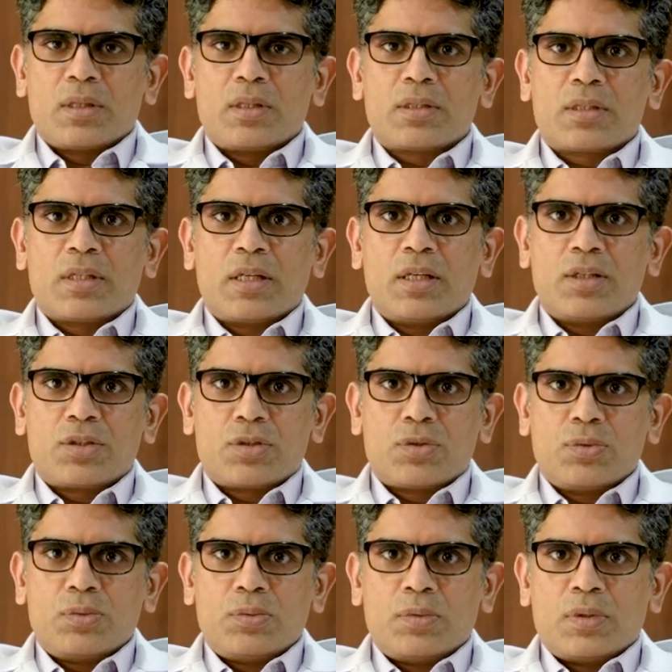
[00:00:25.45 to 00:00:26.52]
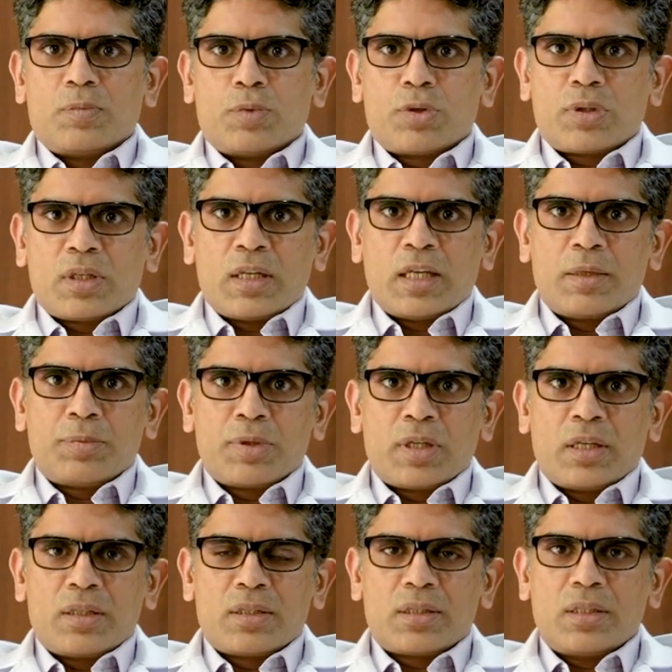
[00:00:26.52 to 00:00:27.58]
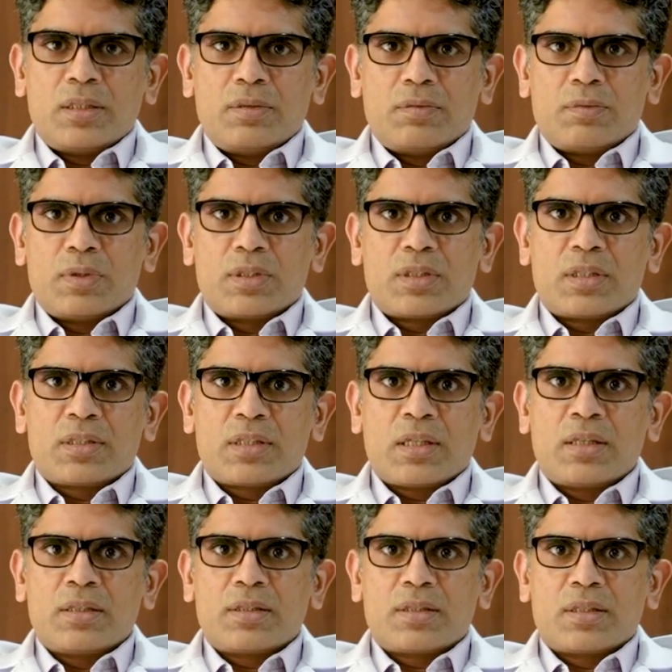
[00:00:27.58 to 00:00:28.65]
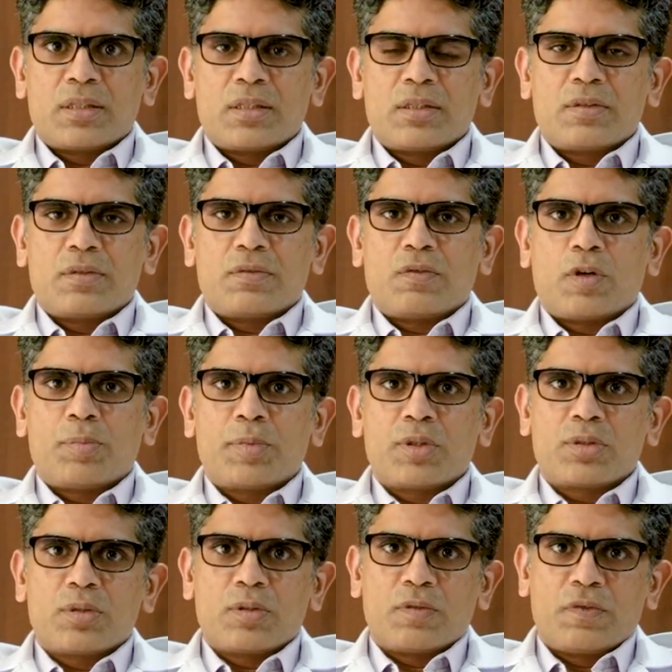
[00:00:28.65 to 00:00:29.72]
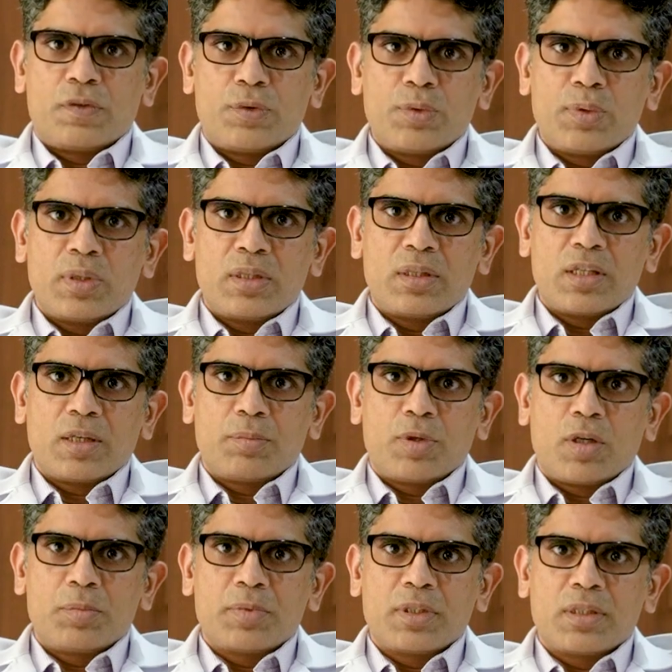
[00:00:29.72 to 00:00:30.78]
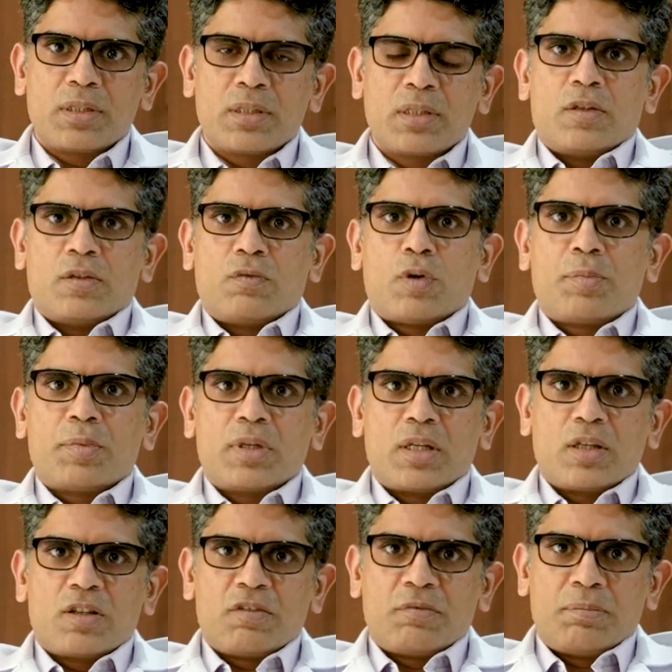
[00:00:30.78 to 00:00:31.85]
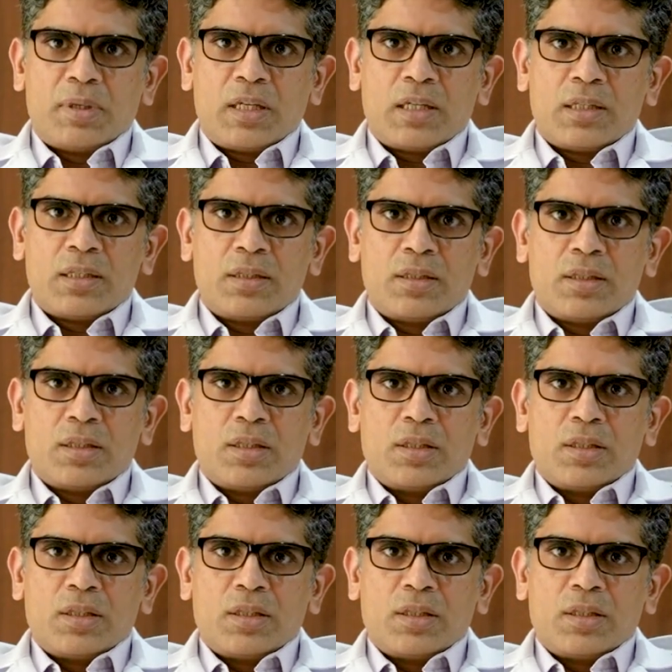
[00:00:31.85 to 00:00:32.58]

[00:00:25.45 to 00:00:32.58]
This leads to portal hypertension, which results in formation of fluid in the abdomen, a vomiting of blood.